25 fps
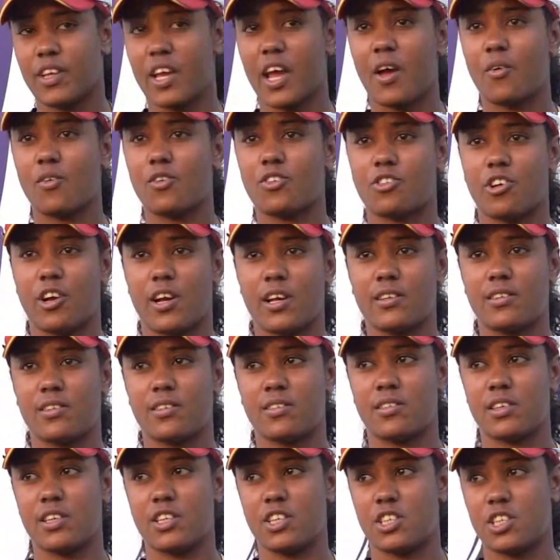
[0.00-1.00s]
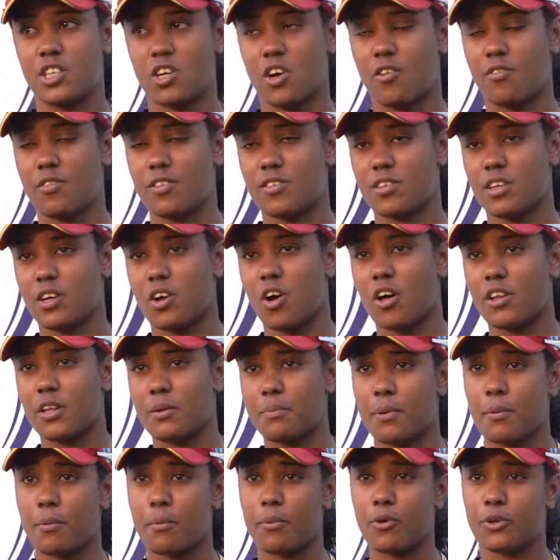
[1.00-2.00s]
Yeah, it was great to see. She obviously got
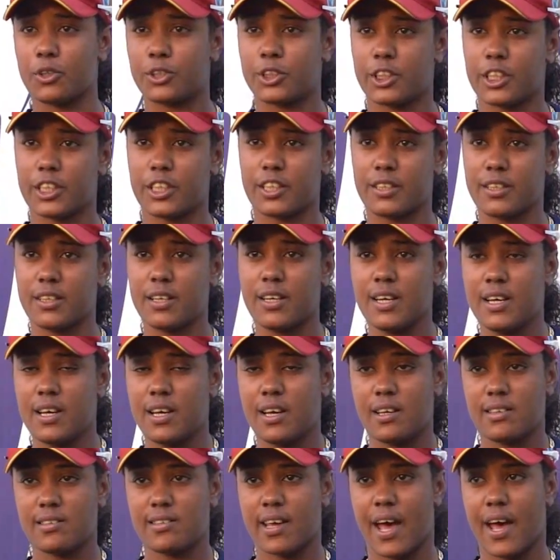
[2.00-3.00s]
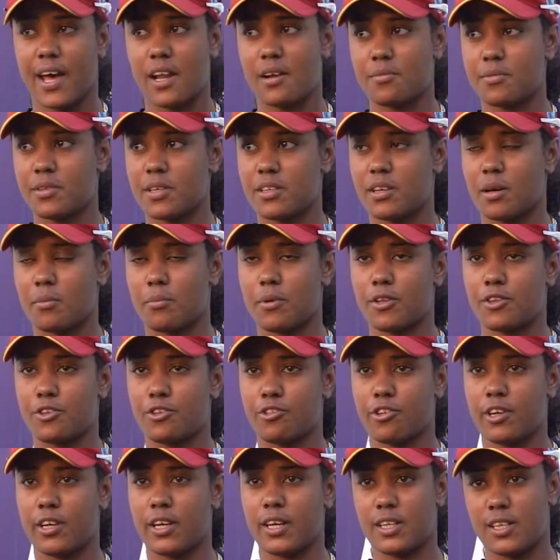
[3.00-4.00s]
the promotion to head up to number
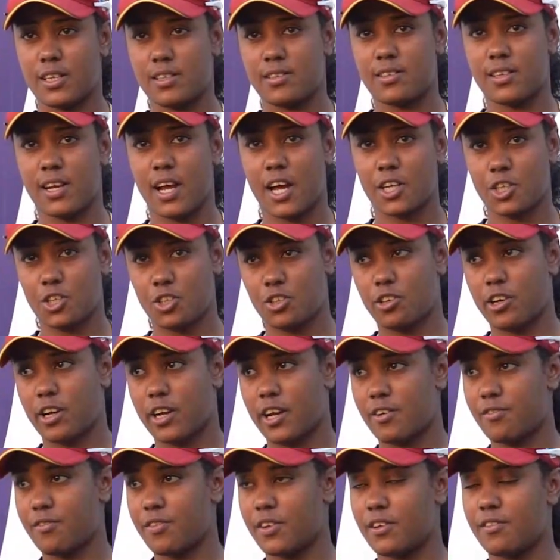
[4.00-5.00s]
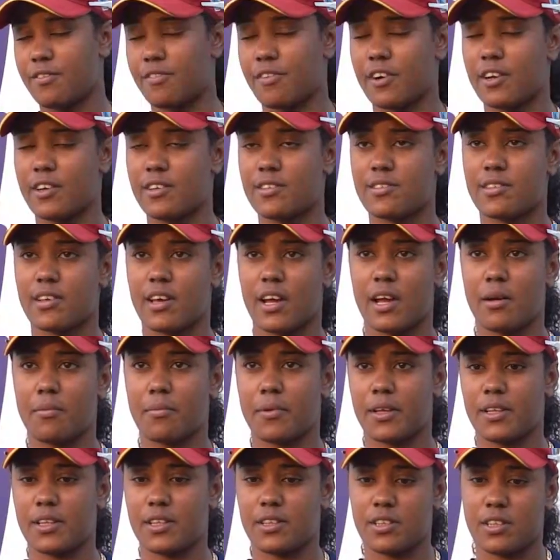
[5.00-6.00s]
3 in international cricket for the first
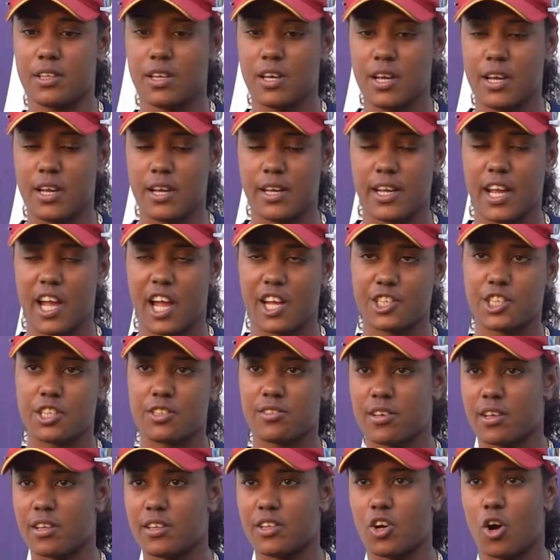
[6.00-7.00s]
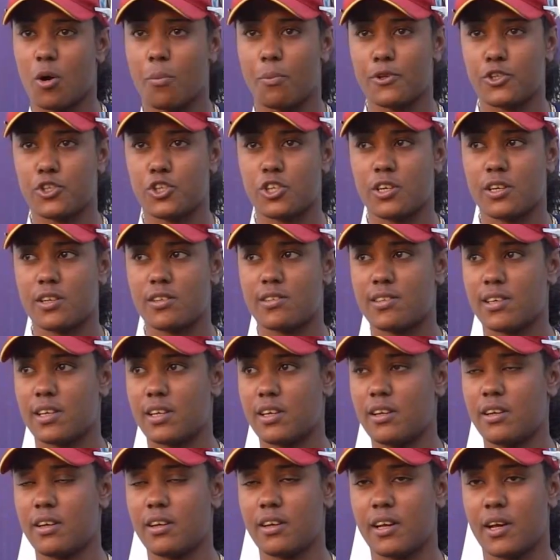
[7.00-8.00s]
time, and yeah, she took the
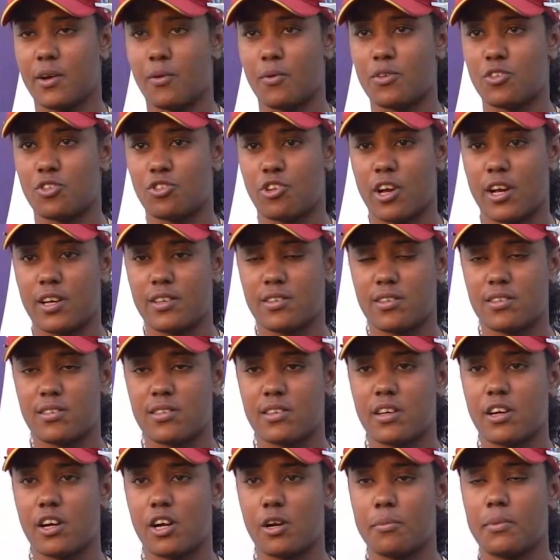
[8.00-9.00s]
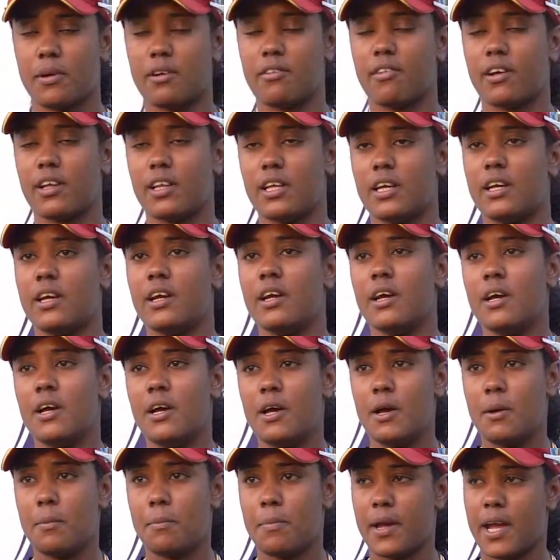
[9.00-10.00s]
opportunity. It was great to see her be really
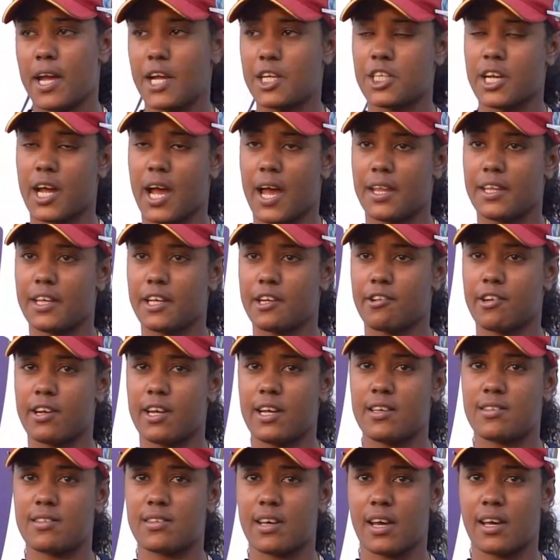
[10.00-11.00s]
patient at the crease